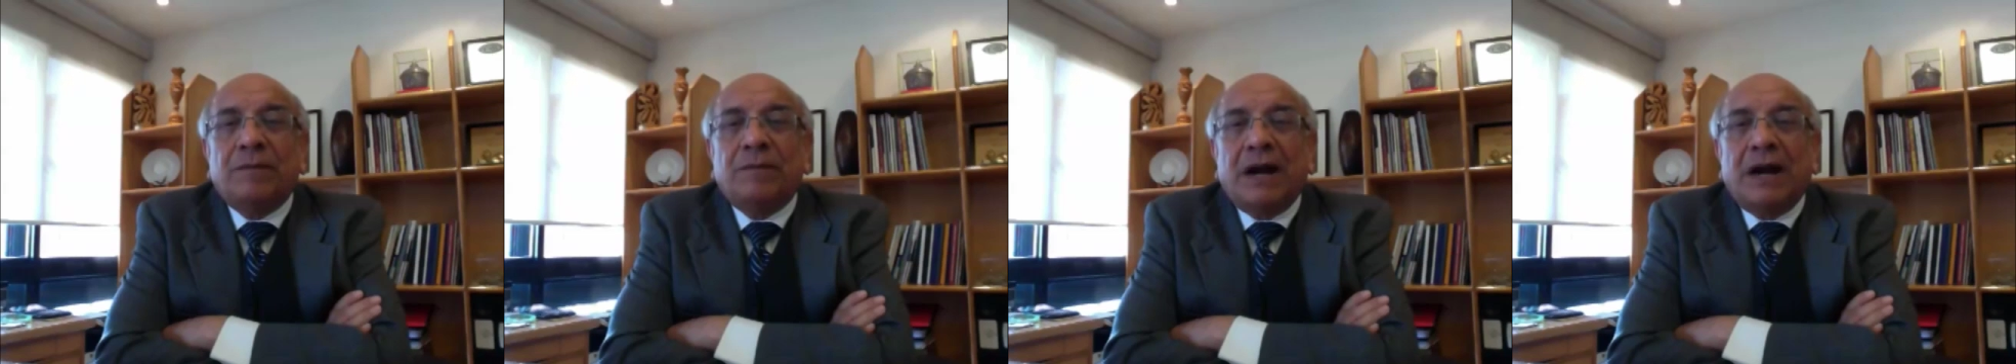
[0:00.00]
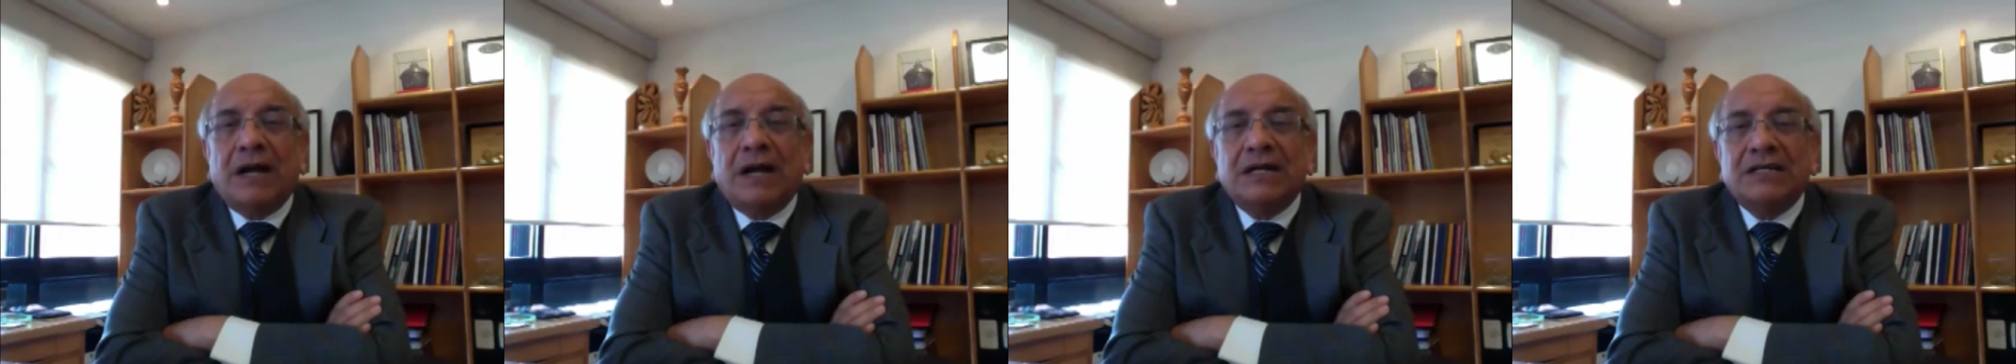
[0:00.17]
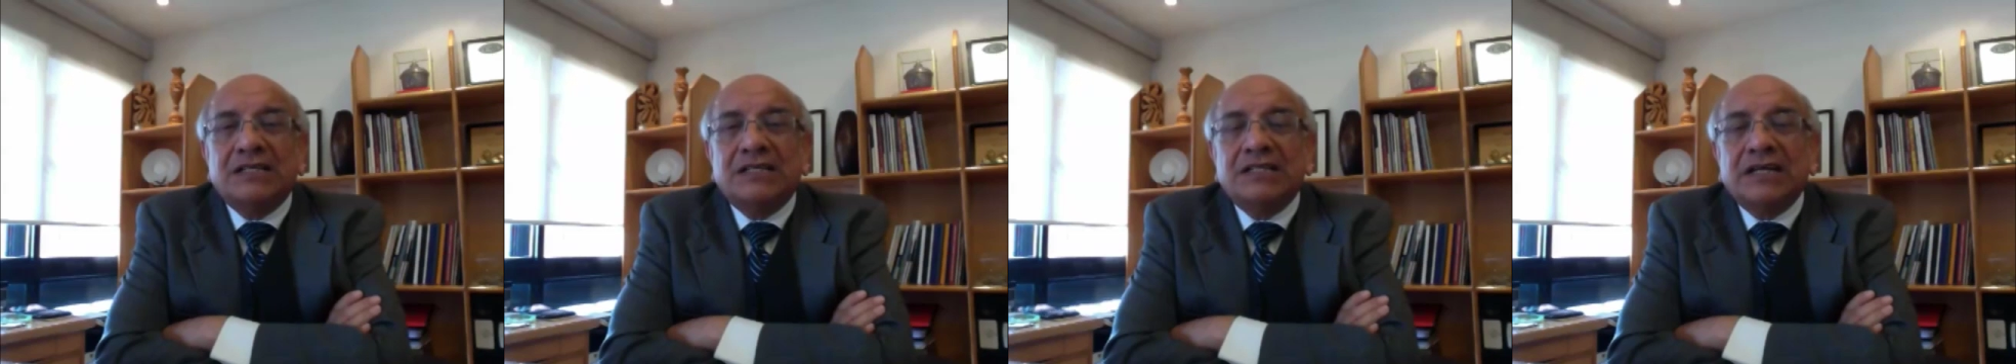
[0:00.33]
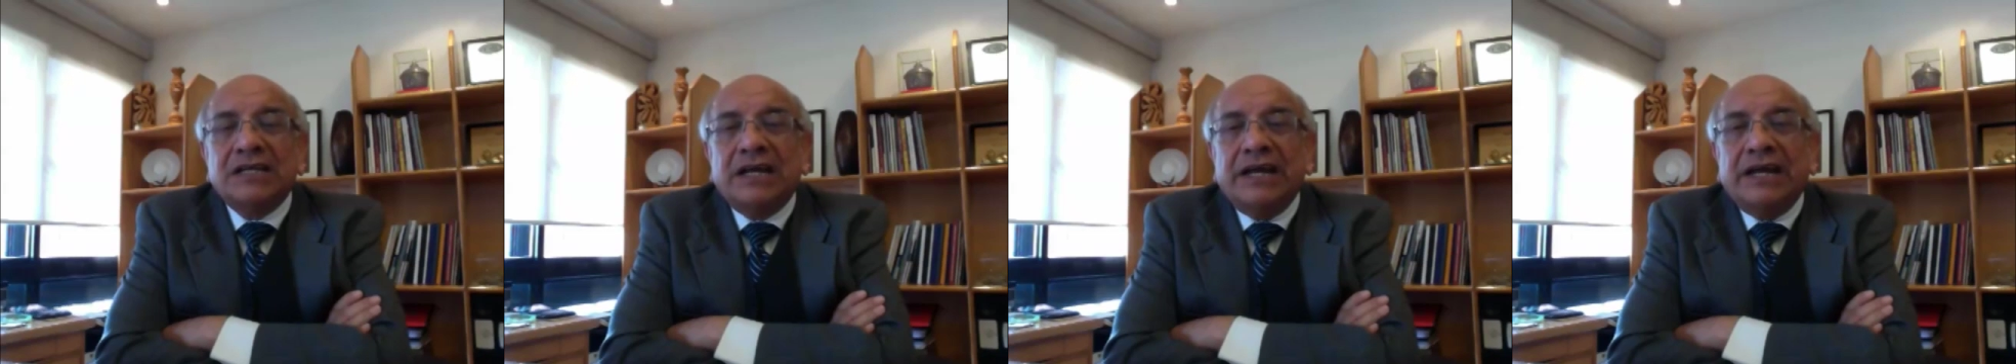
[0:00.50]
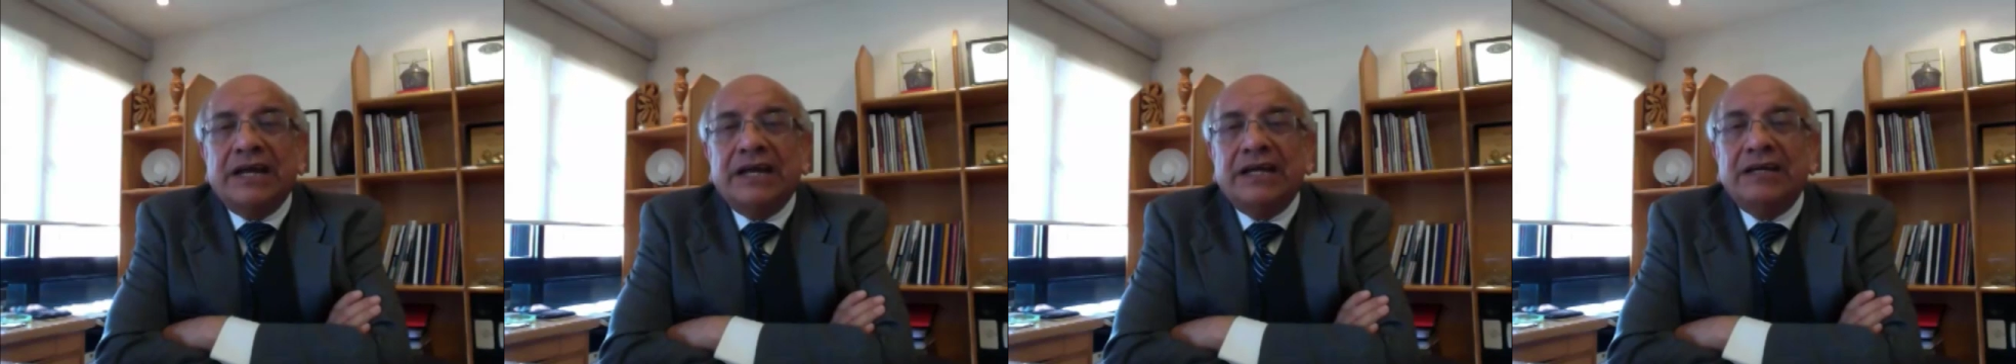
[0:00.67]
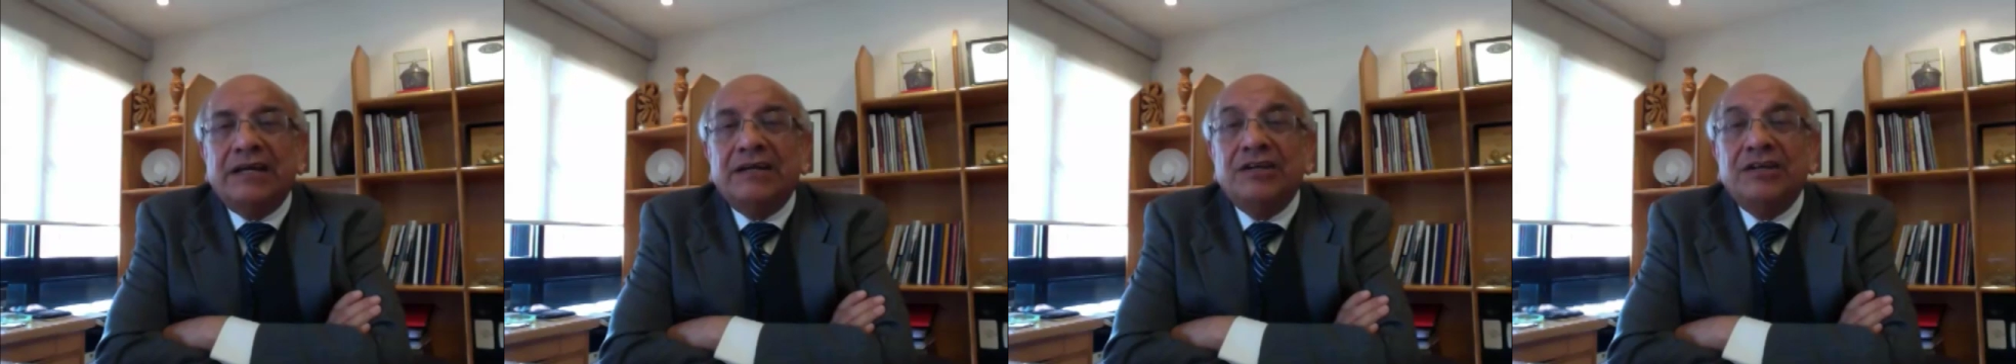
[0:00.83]
their
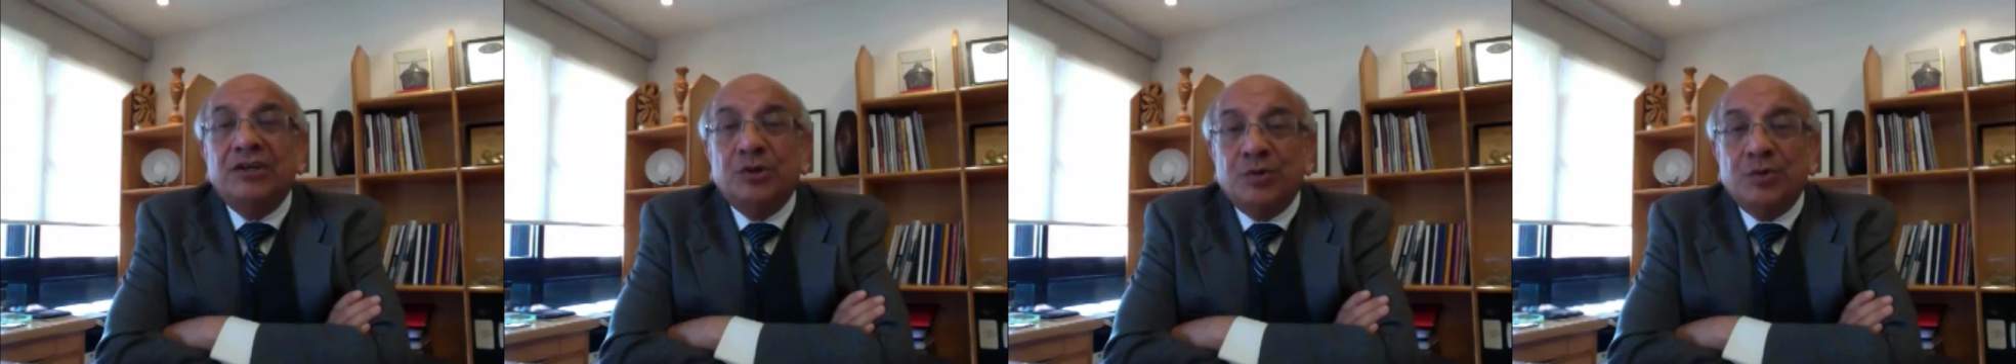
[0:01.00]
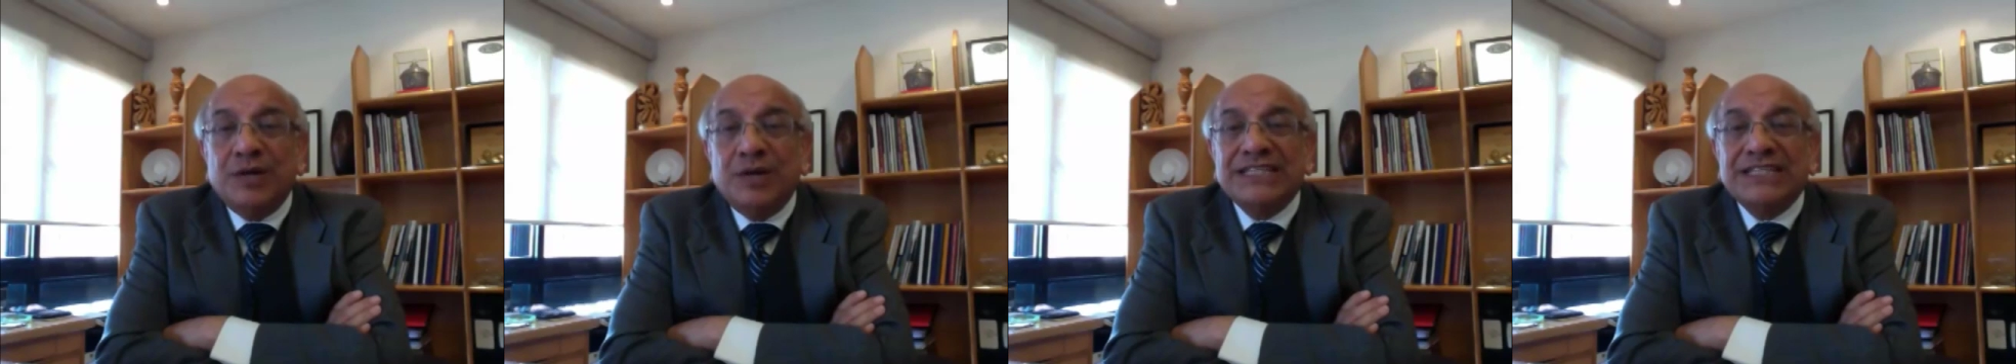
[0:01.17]
counterparts